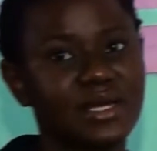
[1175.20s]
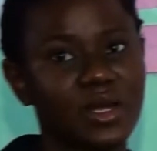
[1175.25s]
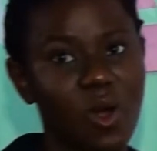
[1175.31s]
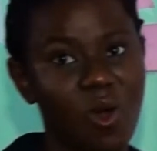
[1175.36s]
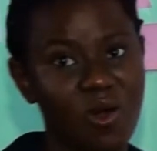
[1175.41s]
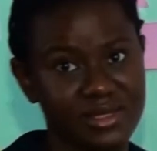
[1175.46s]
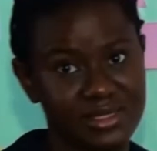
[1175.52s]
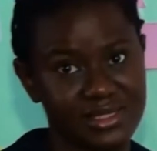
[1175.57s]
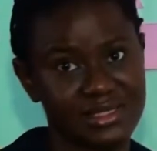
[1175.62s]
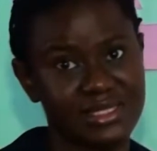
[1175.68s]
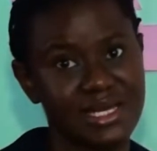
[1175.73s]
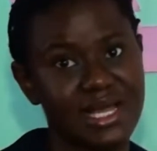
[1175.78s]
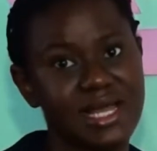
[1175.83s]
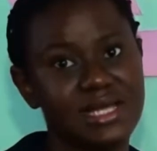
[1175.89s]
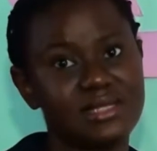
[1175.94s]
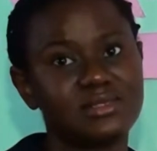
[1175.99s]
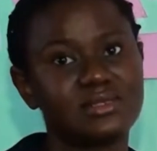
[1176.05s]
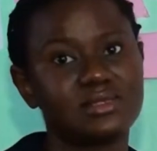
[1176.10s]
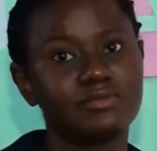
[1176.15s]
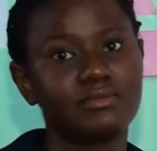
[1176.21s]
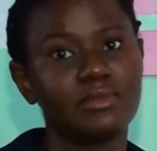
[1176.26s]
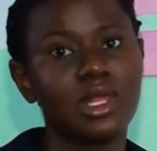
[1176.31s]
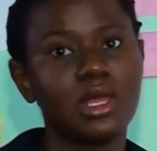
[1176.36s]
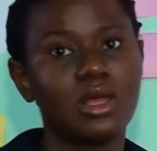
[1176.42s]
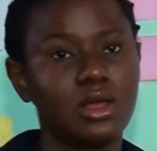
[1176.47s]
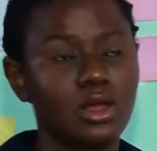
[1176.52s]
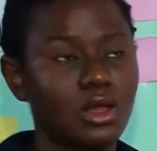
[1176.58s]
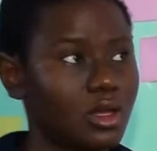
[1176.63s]
a constant,
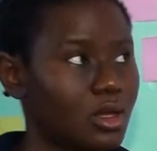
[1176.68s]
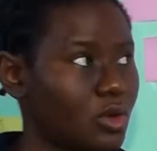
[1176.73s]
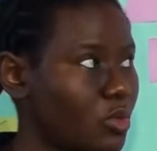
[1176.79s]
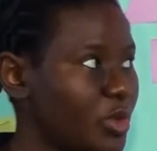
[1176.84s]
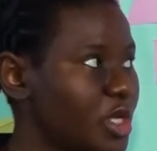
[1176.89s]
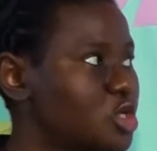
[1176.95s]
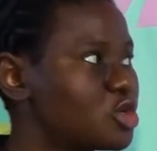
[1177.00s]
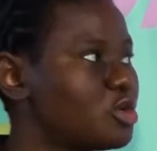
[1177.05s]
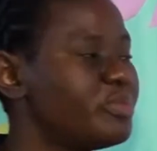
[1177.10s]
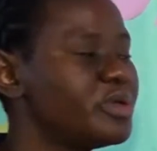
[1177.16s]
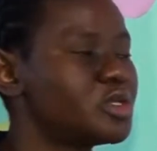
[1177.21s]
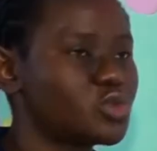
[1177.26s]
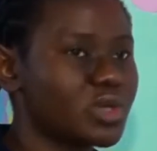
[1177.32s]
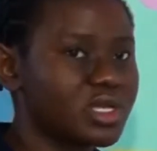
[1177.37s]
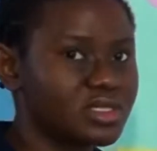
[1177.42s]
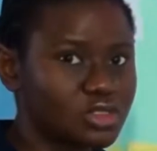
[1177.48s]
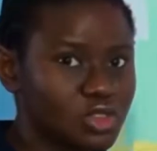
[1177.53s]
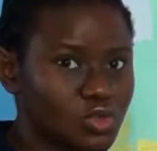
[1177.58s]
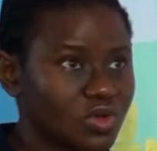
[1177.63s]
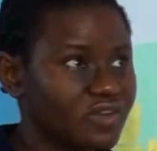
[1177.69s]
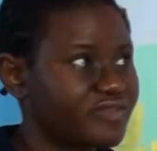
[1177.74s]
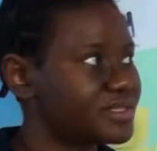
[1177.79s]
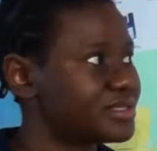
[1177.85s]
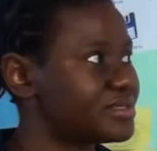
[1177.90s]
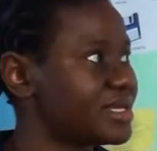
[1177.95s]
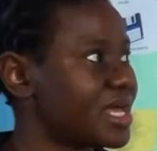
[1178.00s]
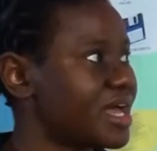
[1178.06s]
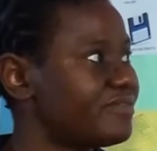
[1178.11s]
which could be 22 over
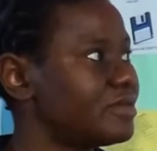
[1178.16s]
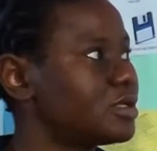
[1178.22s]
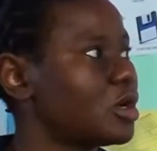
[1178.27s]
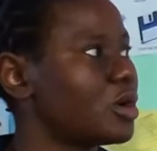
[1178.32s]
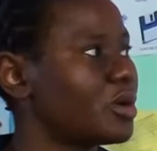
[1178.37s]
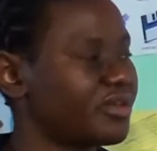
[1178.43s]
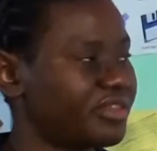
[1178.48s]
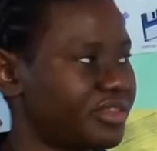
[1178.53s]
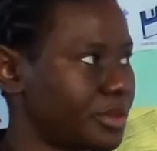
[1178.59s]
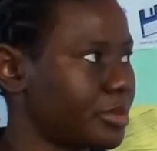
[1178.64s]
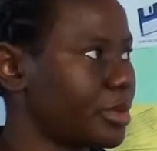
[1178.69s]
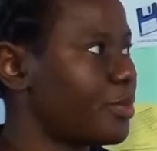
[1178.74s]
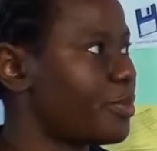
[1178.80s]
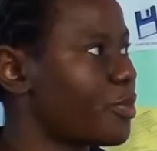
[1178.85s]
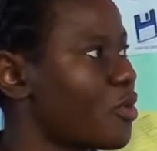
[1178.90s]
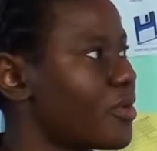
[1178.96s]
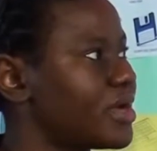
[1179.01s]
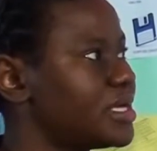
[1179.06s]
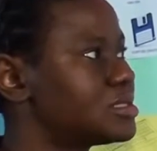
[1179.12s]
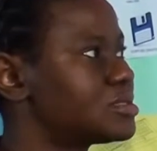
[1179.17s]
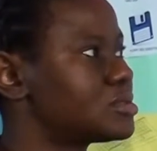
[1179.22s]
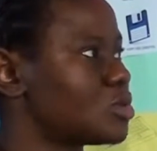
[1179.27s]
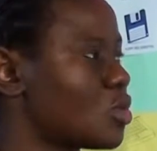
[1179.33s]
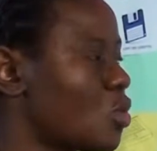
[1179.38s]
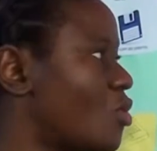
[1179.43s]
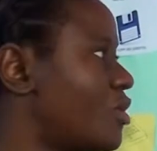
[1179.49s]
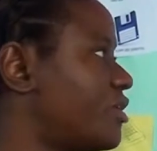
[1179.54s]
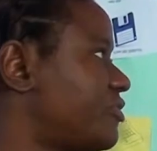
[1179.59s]
7 or
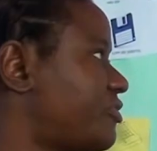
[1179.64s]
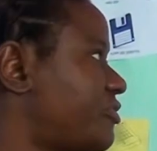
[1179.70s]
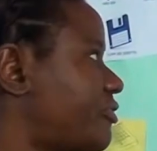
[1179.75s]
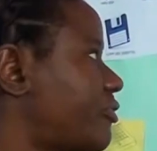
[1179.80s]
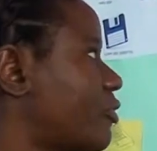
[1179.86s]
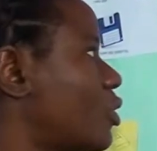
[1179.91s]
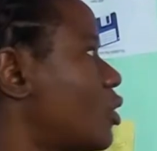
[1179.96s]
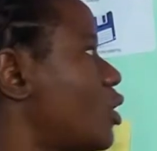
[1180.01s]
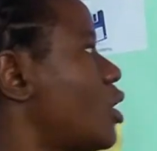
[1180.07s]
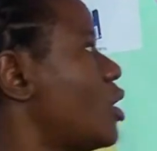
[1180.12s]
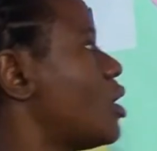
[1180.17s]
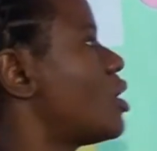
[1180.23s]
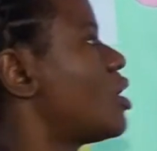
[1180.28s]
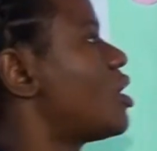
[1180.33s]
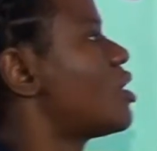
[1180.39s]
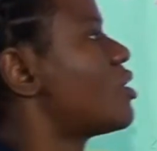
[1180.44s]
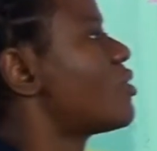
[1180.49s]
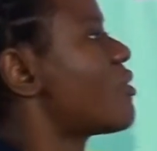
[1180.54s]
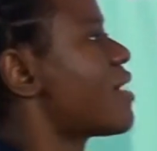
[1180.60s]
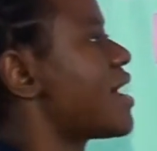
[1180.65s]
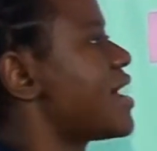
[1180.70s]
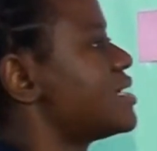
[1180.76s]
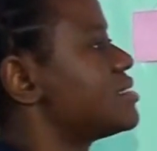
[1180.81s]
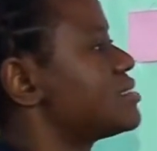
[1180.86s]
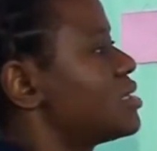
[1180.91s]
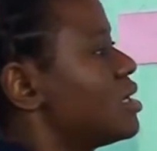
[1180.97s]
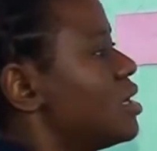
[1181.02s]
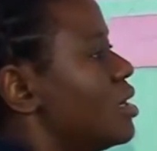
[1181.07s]
3.14. All
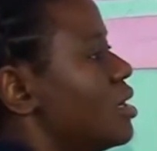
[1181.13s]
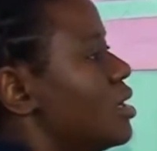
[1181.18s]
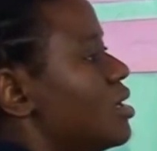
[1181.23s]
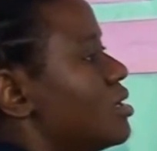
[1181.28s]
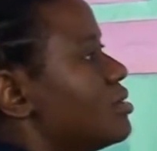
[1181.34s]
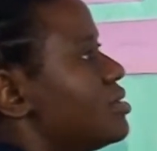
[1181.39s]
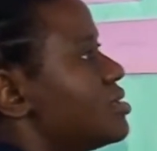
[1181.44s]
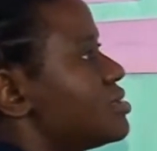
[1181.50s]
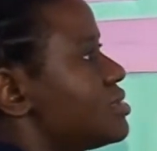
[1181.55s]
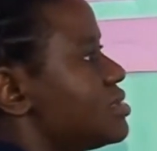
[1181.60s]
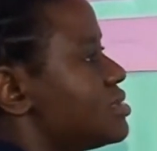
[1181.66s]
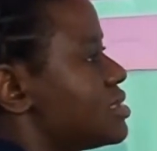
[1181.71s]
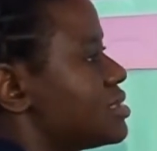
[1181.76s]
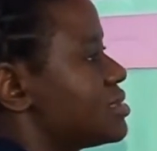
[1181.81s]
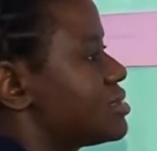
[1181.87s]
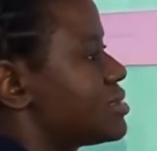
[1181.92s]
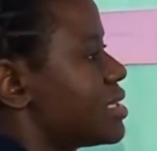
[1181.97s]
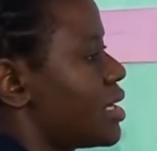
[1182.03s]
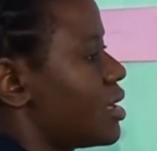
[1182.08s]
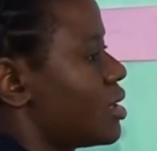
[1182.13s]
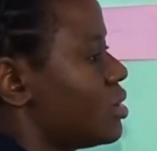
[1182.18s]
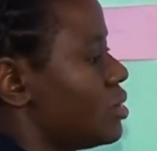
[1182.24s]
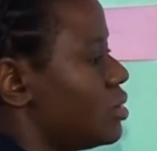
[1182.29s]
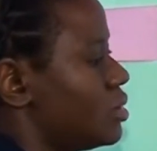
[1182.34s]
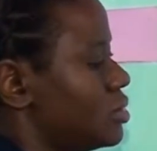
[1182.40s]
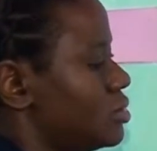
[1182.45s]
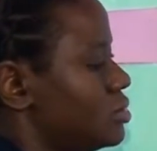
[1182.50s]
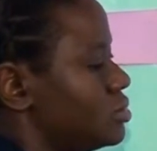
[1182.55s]
right, this is a
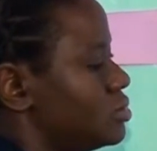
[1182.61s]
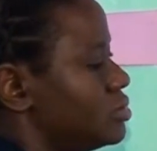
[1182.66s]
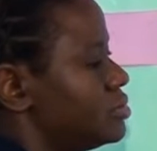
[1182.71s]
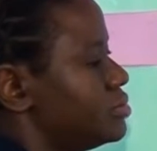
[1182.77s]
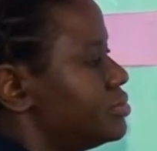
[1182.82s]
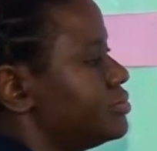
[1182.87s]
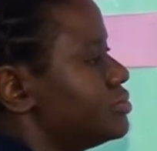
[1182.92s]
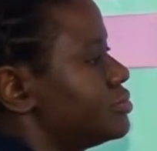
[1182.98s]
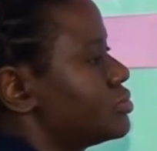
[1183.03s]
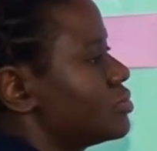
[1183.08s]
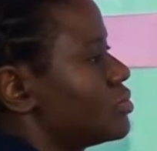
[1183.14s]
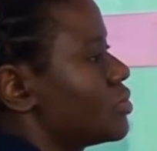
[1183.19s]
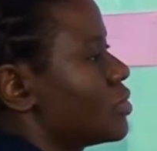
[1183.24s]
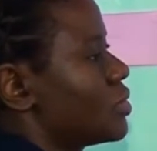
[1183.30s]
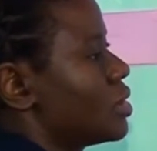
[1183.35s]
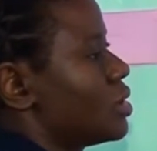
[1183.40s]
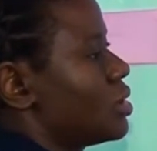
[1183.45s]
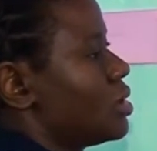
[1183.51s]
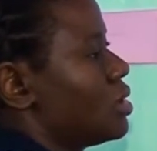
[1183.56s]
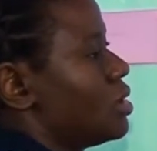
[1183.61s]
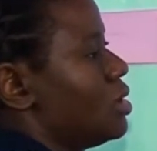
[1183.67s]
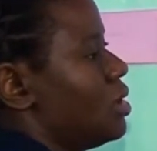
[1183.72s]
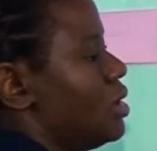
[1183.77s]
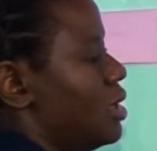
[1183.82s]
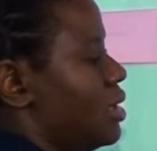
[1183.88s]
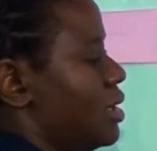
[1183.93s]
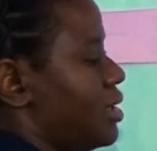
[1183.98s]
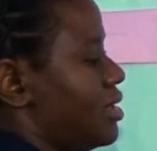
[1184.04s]
circle.
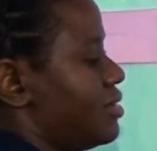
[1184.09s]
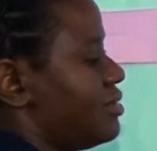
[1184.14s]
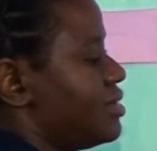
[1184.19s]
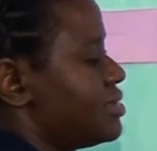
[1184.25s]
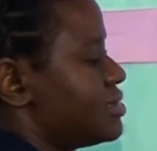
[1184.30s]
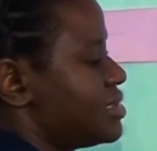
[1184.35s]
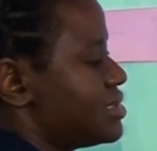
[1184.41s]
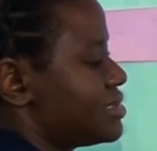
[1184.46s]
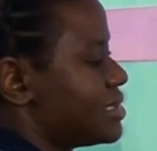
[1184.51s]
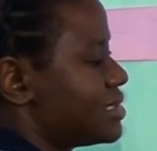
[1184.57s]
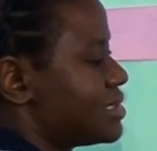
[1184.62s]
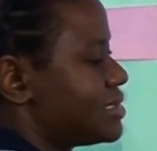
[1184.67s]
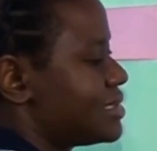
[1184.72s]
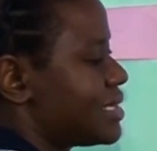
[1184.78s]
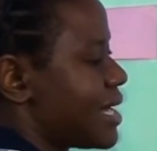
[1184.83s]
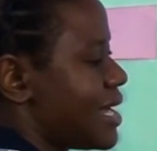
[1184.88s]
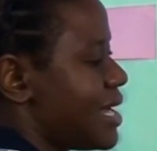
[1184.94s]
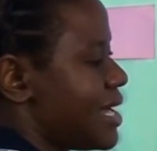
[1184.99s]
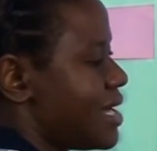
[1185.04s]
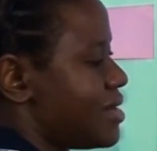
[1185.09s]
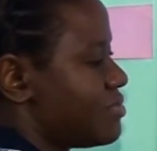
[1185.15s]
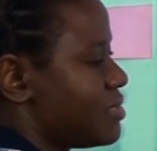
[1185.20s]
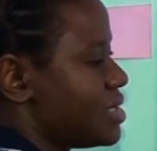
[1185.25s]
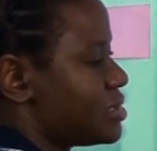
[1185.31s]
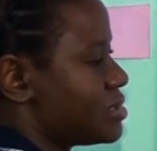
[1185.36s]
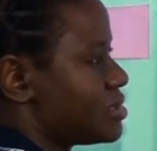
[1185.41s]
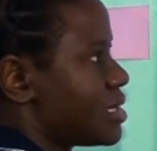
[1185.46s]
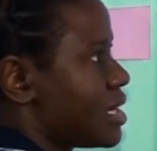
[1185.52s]
This is the
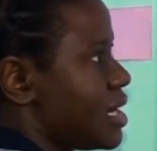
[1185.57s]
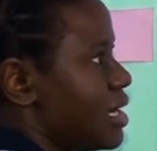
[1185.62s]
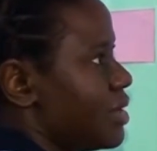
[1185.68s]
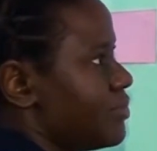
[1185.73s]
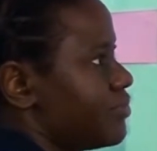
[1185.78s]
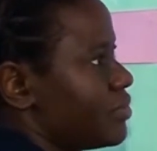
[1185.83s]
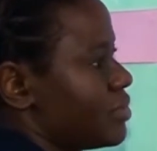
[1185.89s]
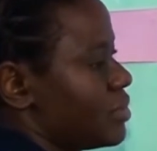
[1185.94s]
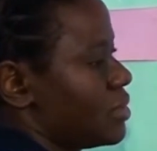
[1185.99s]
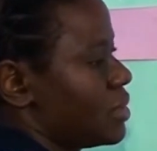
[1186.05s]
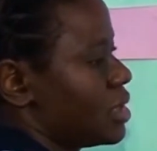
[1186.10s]
diameter,